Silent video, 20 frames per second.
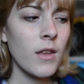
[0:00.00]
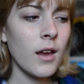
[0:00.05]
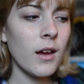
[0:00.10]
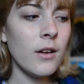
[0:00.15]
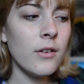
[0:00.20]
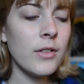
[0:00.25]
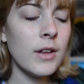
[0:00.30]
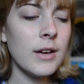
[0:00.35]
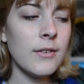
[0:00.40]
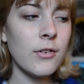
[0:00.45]
I
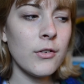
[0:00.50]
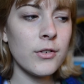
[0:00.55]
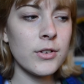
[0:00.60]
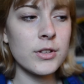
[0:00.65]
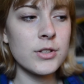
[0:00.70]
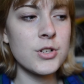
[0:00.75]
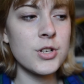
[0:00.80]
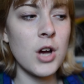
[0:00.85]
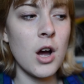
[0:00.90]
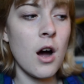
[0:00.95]
don't think I've ever
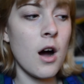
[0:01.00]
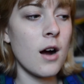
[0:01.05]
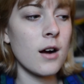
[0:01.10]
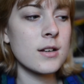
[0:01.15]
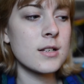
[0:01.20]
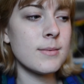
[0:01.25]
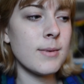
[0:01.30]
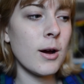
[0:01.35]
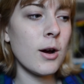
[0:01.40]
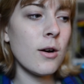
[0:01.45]
really
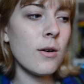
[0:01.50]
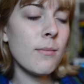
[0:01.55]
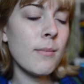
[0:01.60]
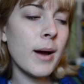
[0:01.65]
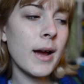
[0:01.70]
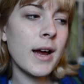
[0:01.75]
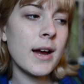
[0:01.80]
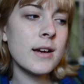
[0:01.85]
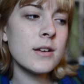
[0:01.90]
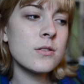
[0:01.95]
talked about
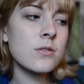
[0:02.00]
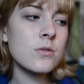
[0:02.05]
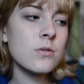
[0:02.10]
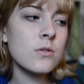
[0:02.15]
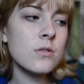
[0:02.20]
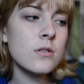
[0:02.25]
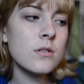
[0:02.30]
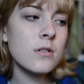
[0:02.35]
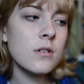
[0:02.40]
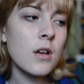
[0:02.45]
my high
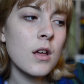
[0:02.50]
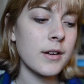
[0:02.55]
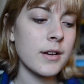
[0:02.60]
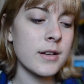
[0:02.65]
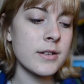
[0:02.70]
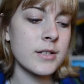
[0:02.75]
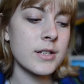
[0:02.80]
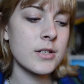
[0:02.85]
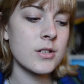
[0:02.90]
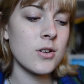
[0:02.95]
school
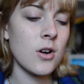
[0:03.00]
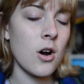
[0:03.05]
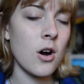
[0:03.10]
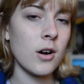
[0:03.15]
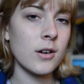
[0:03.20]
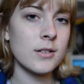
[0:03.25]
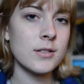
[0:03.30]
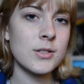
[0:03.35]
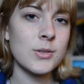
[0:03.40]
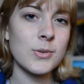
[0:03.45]
because it's
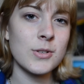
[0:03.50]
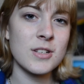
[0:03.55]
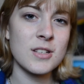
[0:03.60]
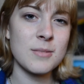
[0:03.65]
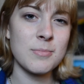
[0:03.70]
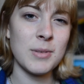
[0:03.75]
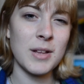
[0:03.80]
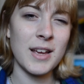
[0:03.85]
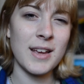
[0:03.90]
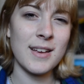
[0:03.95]
hard to
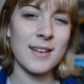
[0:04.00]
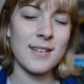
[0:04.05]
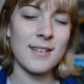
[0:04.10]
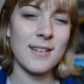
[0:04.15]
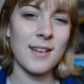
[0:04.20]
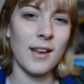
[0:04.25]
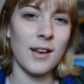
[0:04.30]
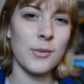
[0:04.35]
explain.